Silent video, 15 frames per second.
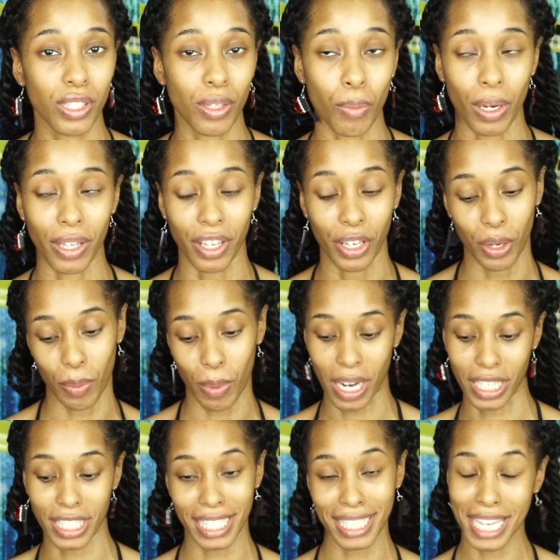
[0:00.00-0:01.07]
the one that you're
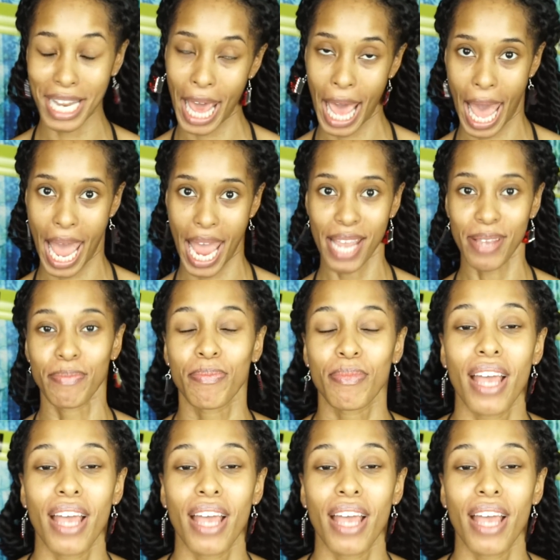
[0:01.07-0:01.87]
watching today.